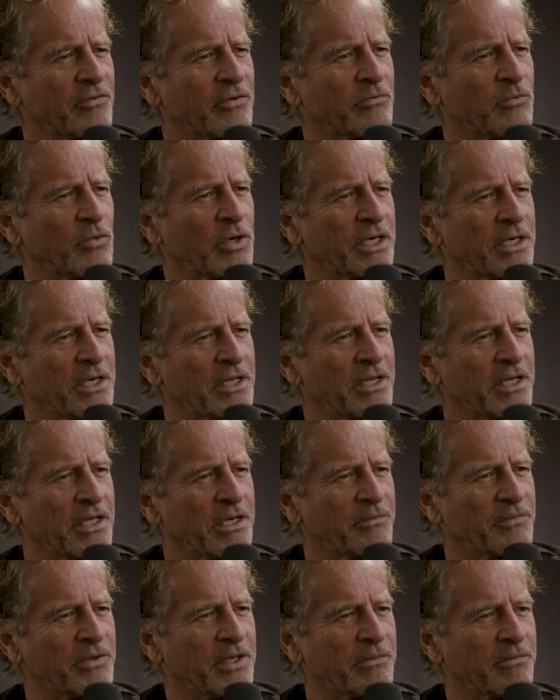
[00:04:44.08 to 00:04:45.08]
never won anything
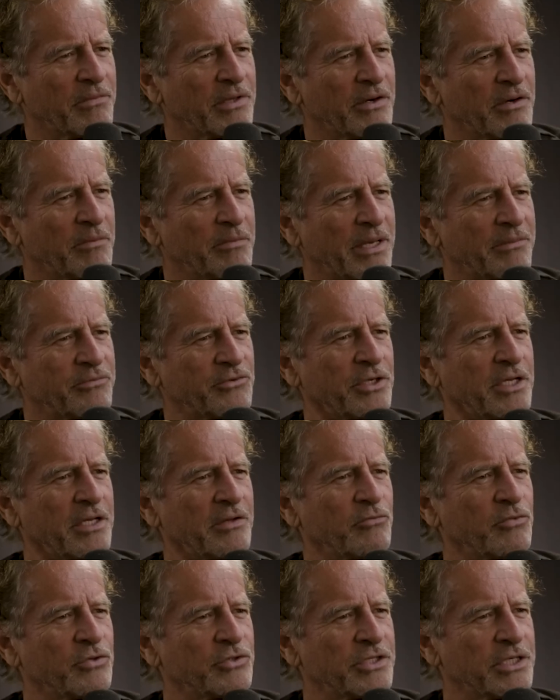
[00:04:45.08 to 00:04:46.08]
up. Larry Papp, did he?
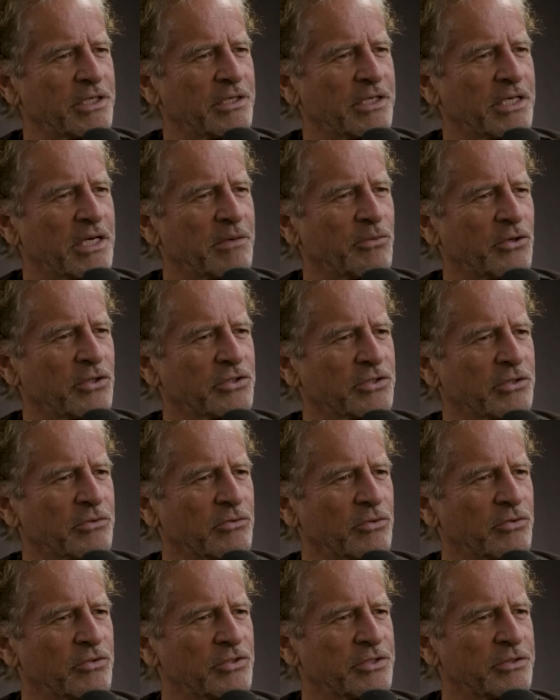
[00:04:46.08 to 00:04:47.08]
Was he a kickboxer
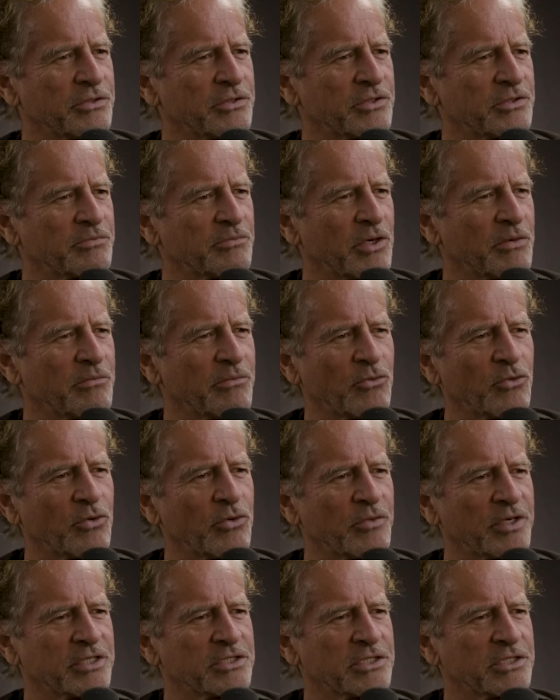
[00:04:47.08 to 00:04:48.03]
or is he just more a